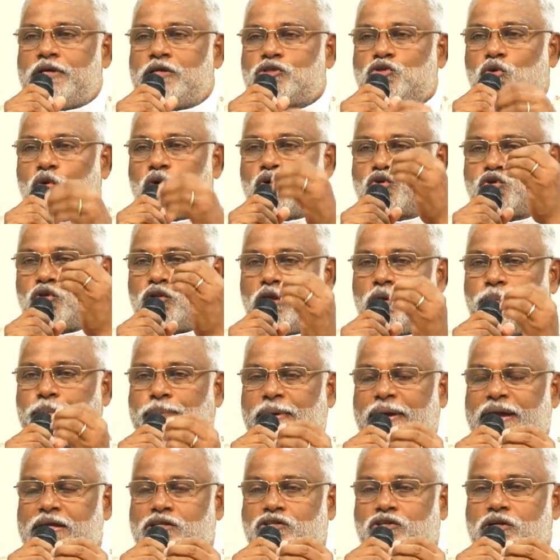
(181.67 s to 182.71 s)
is also the
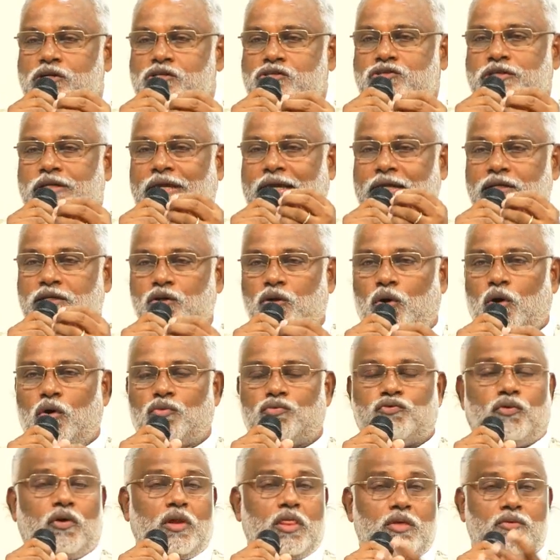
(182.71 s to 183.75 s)
patron saint
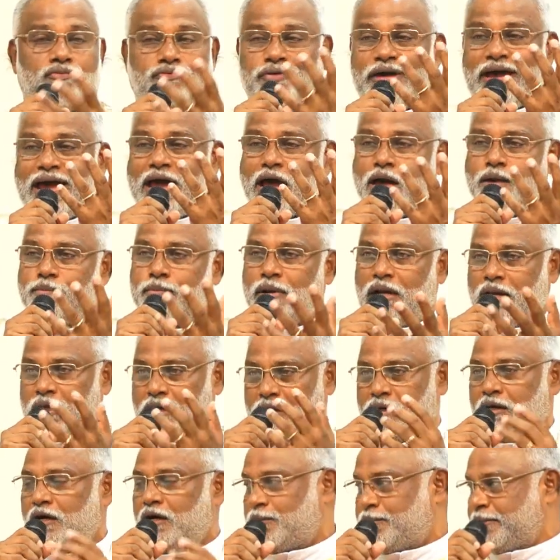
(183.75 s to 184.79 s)
of all the
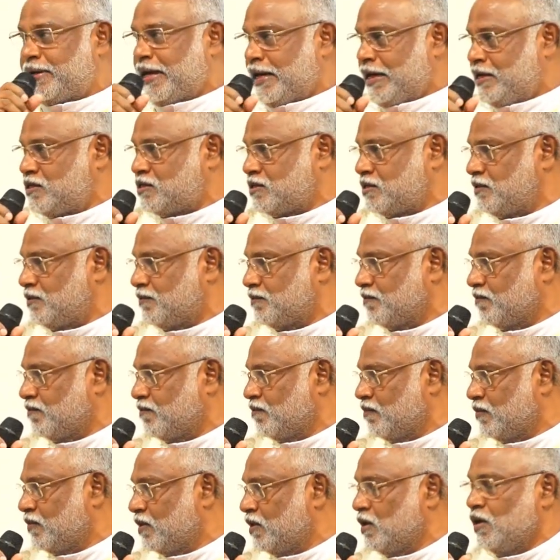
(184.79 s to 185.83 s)
family. Am I right?
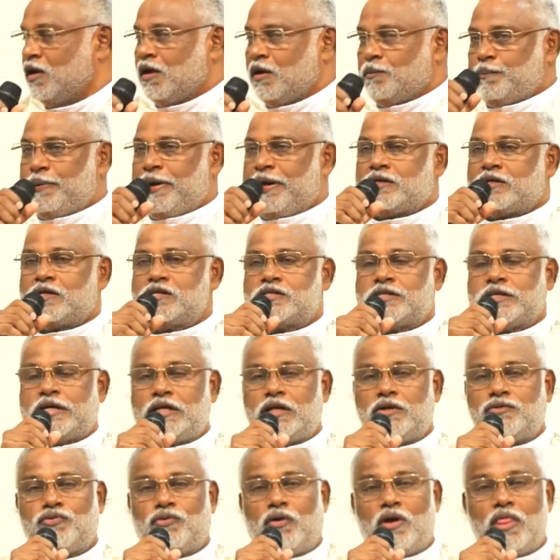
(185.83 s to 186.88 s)
Patron saint
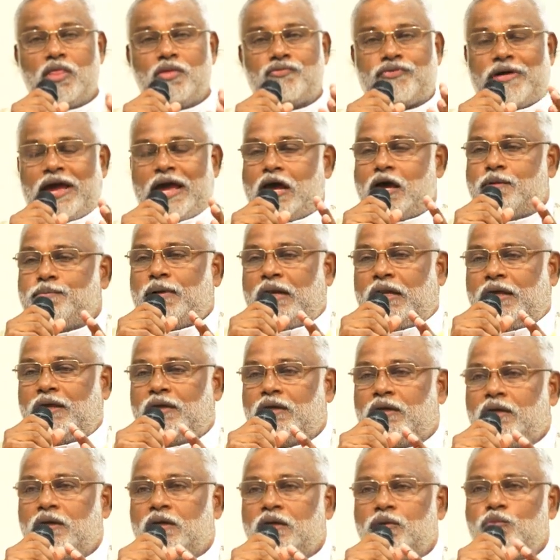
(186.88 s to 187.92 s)
of all the family,
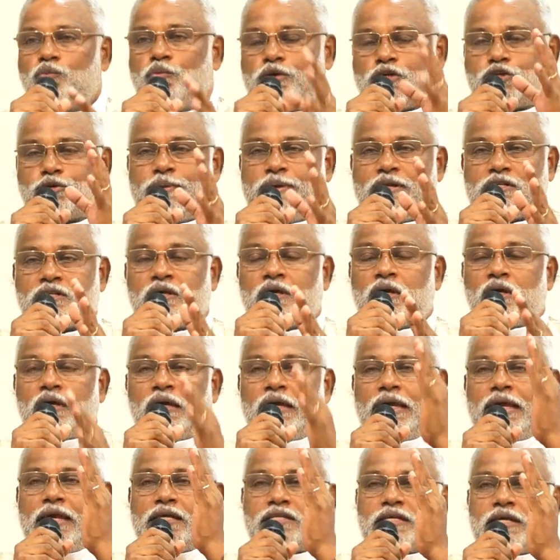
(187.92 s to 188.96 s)
which means
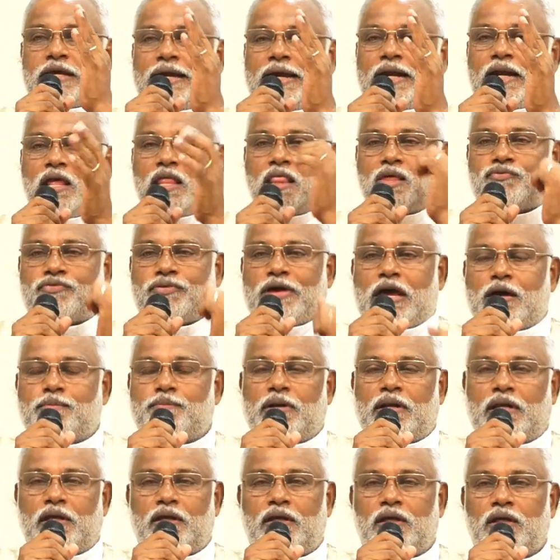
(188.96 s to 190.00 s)
he is the head of the
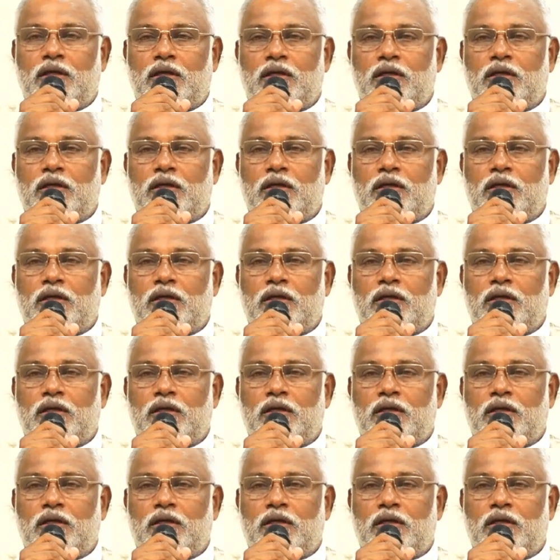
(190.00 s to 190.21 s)
family,